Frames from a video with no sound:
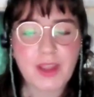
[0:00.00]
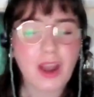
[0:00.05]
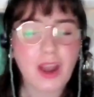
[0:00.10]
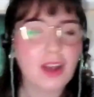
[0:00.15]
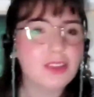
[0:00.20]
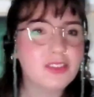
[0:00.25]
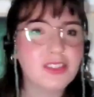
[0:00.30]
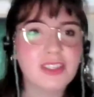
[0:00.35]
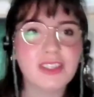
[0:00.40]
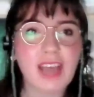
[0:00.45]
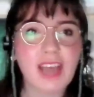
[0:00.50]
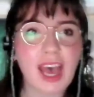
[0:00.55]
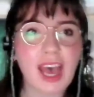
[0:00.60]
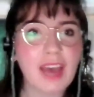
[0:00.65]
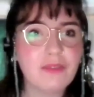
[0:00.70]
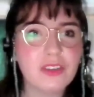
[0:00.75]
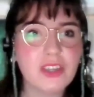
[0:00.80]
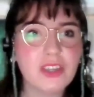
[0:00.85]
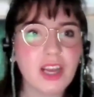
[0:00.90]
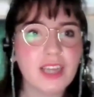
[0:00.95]
constant
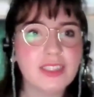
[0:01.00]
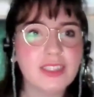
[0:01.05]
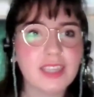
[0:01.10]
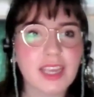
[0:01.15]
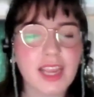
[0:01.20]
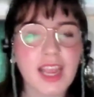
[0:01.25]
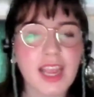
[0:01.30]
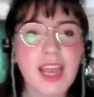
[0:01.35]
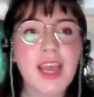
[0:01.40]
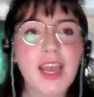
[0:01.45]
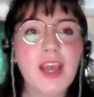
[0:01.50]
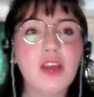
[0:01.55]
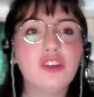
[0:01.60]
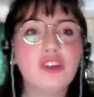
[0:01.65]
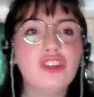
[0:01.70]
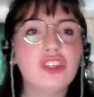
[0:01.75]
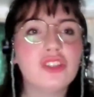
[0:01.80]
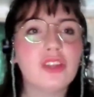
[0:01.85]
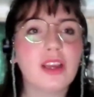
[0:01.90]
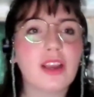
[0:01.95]
advertising,
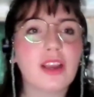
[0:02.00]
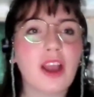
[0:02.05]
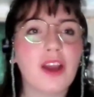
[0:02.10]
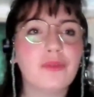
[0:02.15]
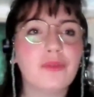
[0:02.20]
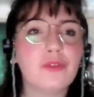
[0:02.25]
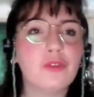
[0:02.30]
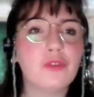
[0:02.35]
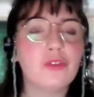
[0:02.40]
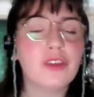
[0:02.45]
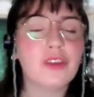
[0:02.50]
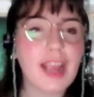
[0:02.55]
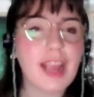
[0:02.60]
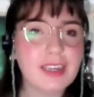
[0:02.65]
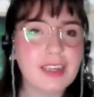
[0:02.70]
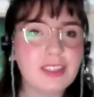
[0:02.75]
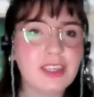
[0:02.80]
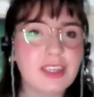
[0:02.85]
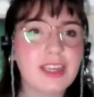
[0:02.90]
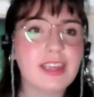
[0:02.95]
just kind of
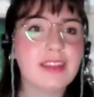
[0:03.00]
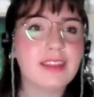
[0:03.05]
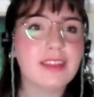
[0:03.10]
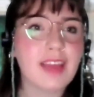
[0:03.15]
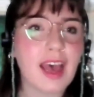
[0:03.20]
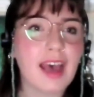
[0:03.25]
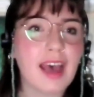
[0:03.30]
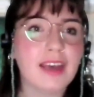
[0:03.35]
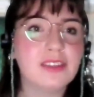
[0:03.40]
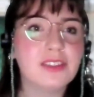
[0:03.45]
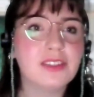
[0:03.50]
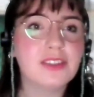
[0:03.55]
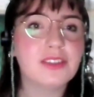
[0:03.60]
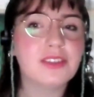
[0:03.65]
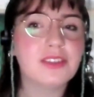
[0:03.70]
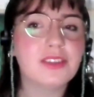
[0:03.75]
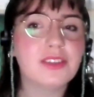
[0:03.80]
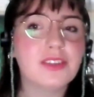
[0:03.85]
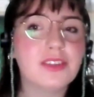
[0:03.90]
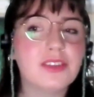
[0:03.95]
creating
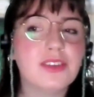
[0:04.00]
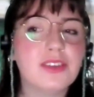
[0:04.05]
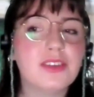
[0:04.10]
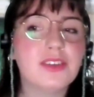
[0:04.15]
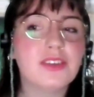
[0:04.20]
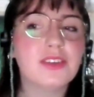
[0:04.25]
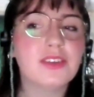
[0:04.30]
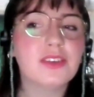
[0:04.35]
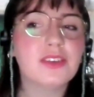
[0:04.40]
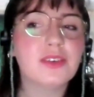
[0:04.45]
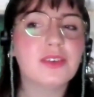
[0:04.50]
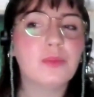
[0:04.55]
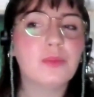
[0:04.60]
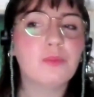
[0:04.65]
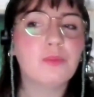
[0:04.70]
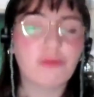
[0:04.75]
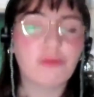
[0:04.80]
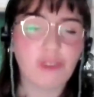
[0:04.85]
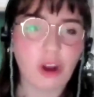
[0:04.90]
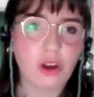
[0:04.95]
that
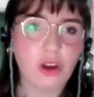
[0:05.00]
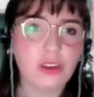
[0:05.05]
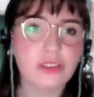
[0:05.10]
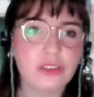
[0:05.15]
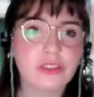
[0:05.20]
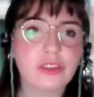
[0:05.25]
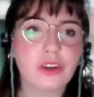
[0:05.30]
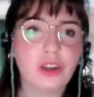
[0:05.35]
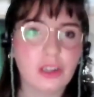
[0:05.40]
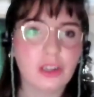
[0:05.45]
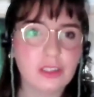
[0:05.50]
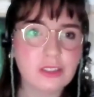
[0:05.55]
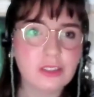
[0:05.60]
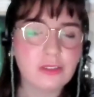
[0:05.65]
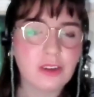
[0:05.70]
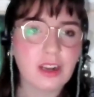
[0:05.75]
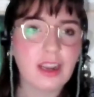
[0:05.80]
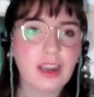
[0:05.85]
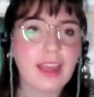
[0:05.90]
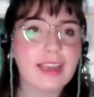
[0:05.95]
broad
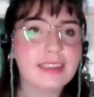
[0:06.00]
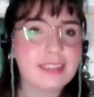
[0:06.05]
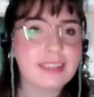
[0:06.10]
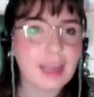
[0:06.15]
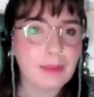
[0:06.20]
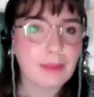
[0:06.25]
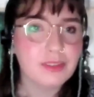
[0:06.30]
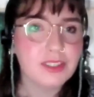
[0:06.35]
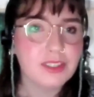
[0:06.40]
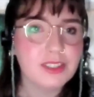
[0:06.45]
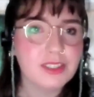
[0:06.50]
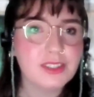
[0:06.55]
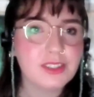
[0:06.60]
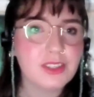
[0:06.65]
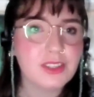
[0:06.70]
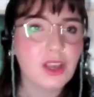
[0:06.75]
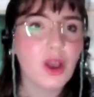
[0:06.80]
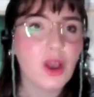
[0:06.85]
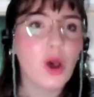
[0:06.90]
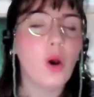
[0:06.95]
cultural
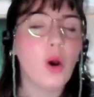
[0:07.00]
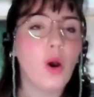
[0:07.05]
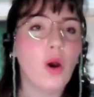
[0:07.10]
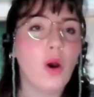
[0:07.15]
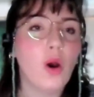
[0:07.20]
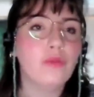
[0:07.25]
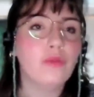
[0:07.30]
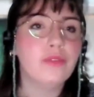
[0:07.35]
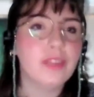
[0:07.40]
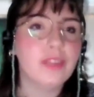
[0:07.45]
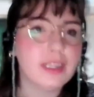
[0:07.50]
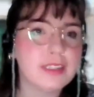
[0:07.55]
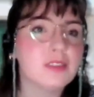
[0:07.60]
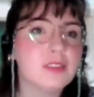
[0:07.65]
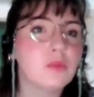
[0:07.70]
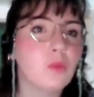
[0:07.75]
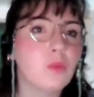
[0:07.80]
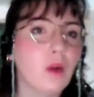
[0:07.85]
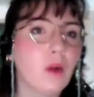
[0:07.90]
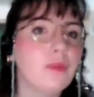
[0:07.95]
acceptance of this
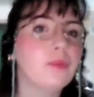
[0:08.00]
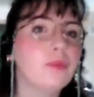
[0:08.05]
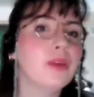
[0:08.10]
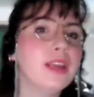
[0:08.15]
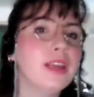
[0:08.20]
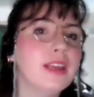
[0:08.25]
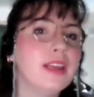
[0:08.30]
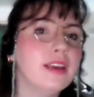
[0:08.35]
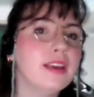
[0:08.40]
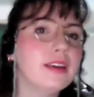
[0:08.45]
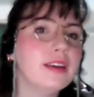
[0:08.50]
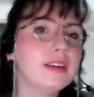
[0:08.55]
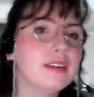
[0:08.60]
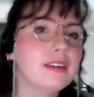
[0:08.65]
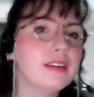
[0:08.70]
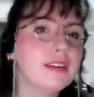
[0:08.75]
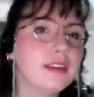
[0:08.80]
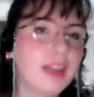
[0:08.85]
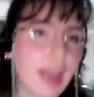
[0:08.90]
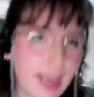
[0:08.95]
is what we
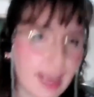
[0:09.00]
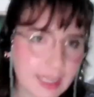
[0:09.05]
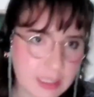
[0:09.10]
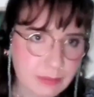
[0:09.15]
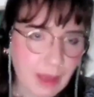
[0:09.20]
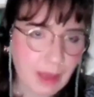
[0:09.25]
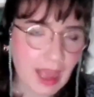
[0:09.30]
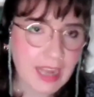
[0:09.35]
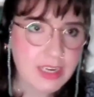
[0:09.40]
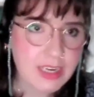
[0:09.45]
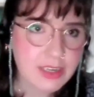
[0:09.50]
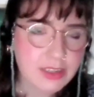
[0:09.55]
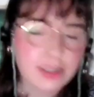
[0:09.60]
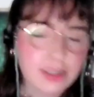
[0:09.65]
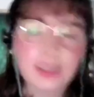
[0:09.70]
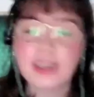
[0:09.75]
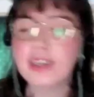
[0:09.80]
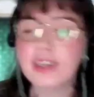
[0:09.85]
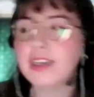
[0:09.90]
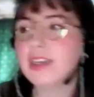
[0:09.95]
expect
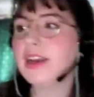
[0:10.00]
